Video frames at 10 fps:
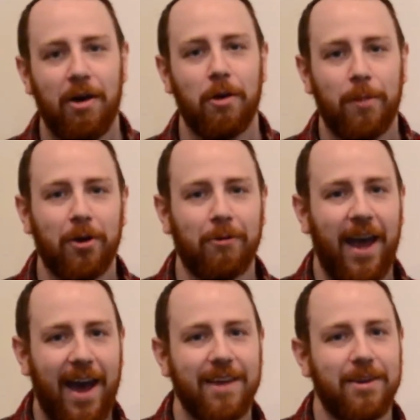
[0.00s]
Alec Baldwin
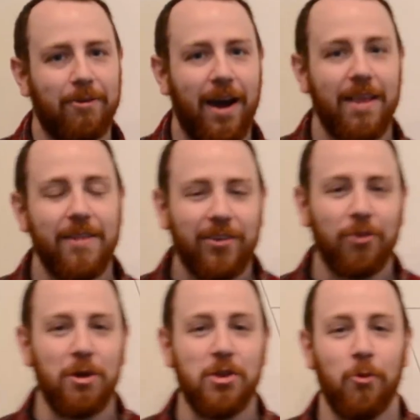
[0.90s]
has it, right? This
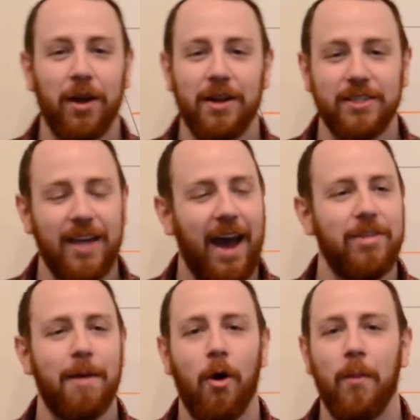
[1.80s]
is when you want to just have
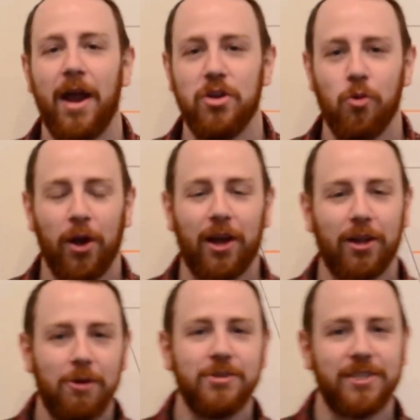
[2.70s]
that moment and you want to
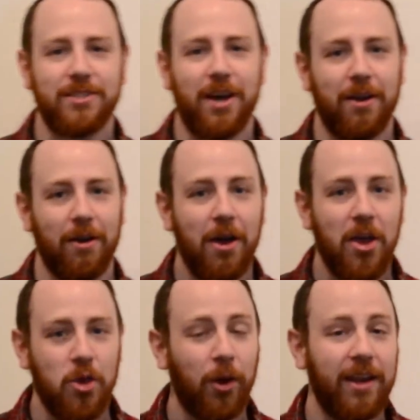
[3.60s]
close the sucker.
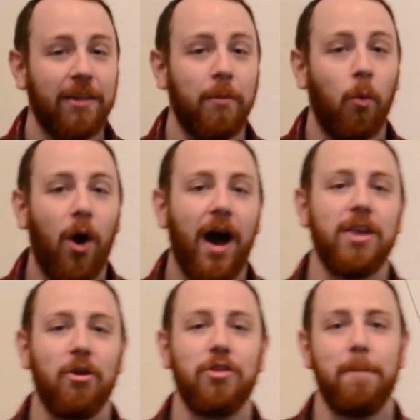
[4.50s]
You want to tell them why
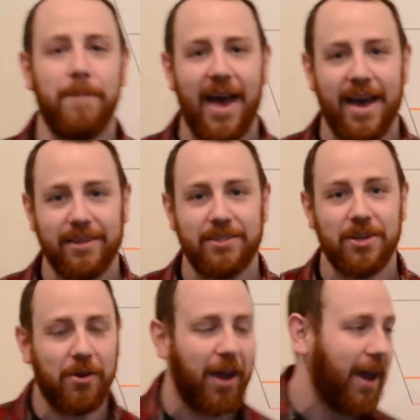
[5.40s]
you're the best,
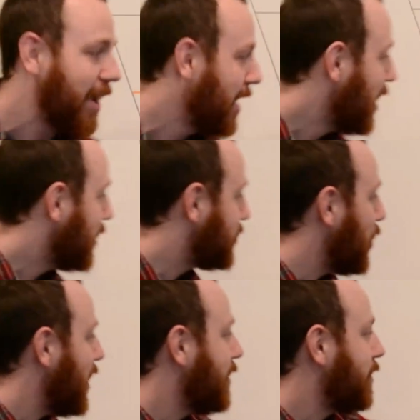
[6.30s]
okay?
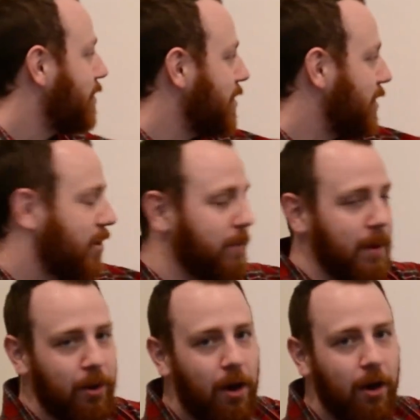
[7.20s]
So in this could be
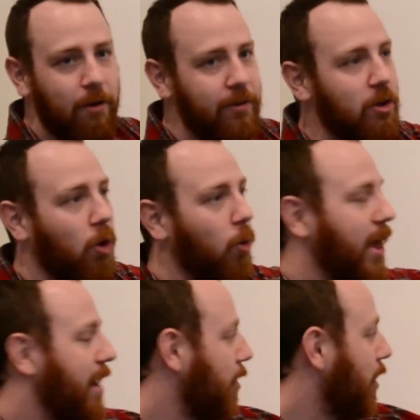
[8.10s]
a blog or a video or
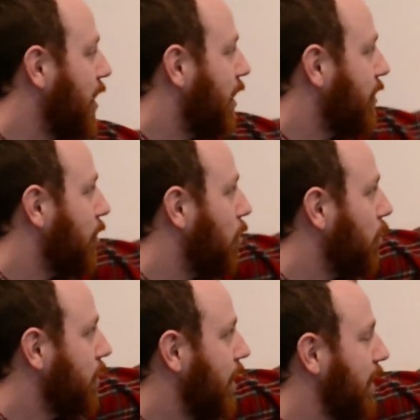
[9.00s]
whatever.
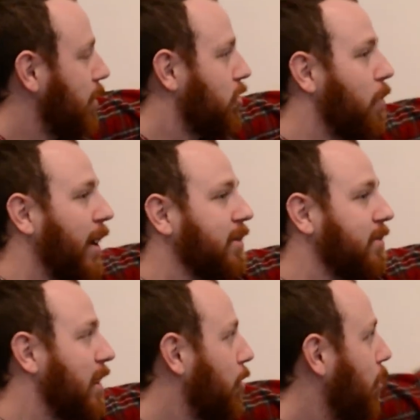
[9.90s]
So again, let's go back to the
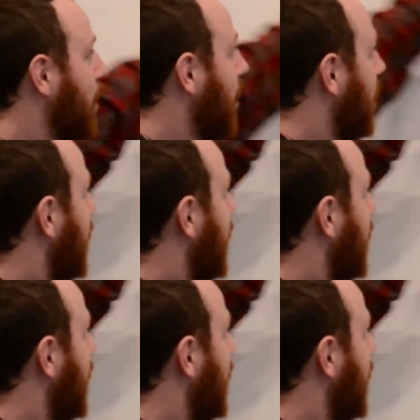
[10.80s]
example.